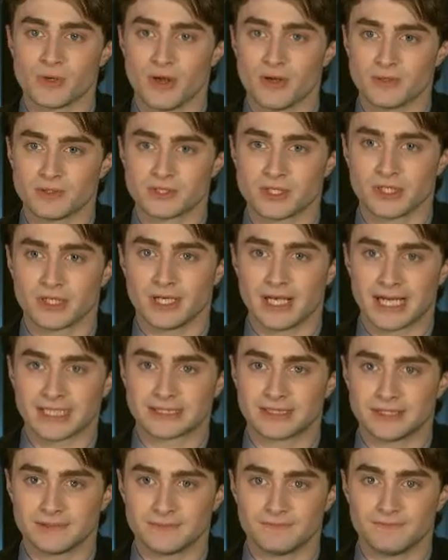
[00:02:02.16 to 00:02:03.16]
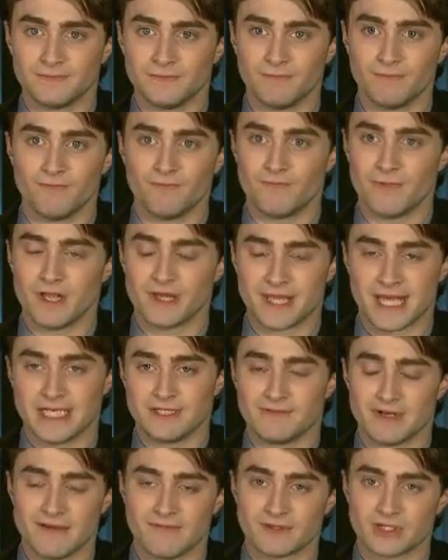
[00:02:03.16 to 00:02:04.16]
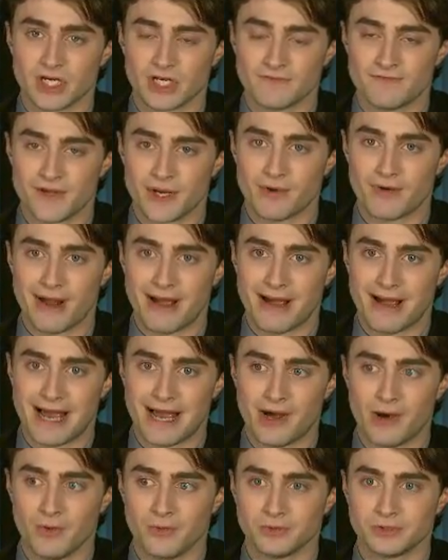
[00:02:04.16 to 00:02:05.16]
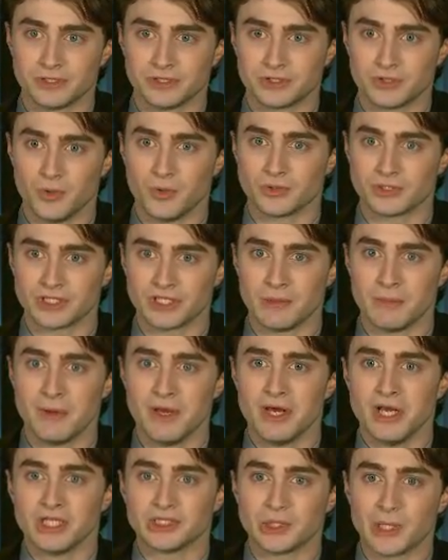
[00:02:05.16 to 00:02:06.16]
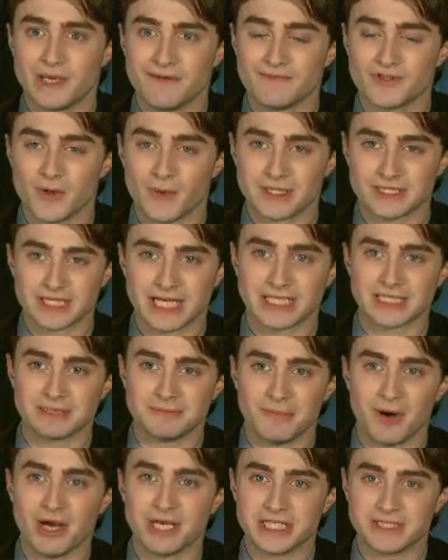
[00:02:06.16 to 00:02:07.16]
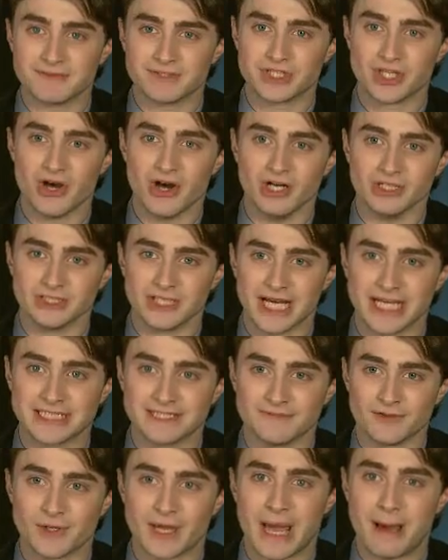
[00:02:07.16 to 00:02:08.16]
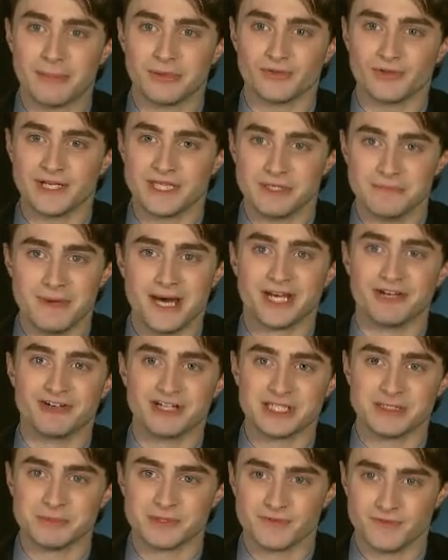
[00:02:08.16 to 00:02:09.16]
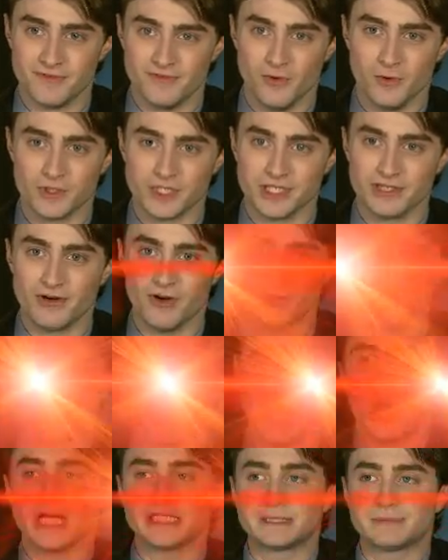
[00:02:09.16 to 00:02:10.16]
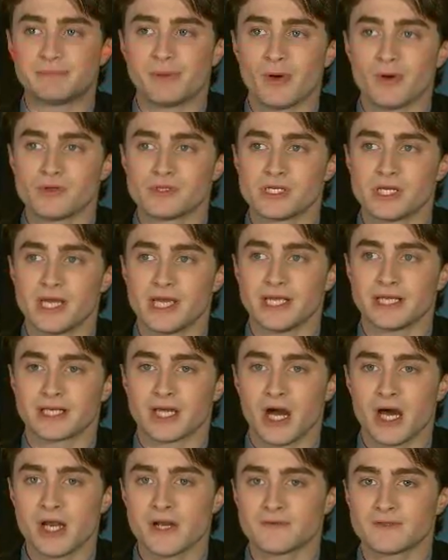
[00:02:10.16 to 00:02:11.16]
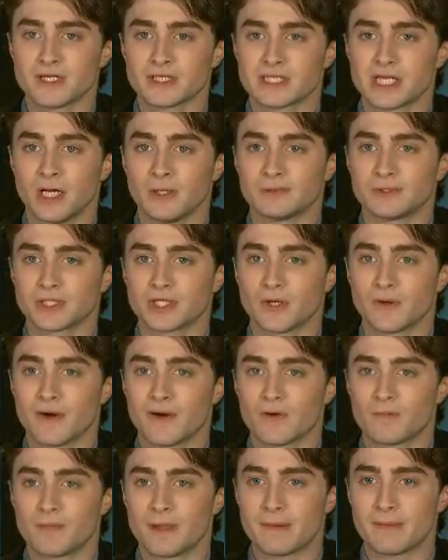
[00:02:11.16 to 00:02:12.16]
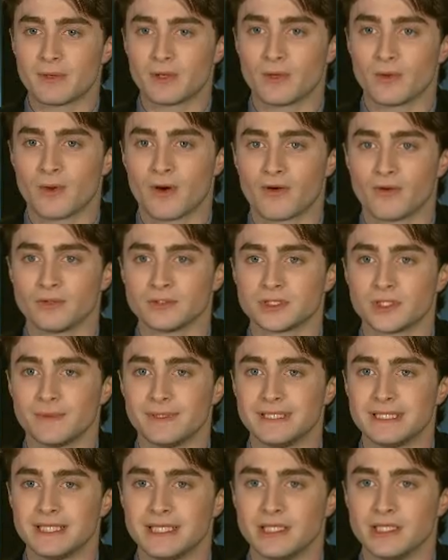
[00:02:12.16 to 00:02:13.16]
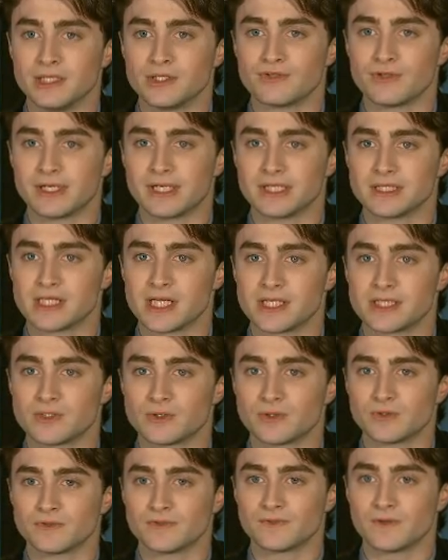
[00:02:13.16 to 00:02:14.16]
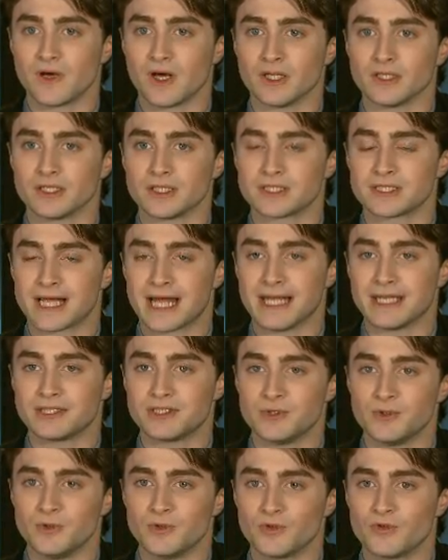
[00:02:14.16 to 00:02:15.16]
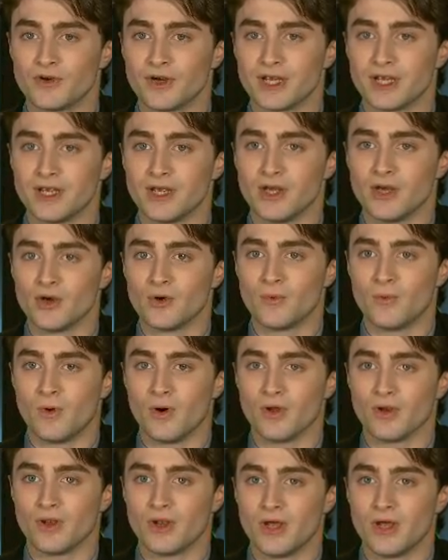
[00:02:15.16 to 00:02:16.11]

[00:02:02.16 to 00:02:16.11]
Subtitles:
I suddenly had to, at the age of 11, kind of figure out how to talk to them. So even though I still had the mind of a child, I had the vocabulary and the mannerisms of a 40-year-old man. I suppose it kind of does help to go out with people who are also in the industry, because they sort of understand to a degree what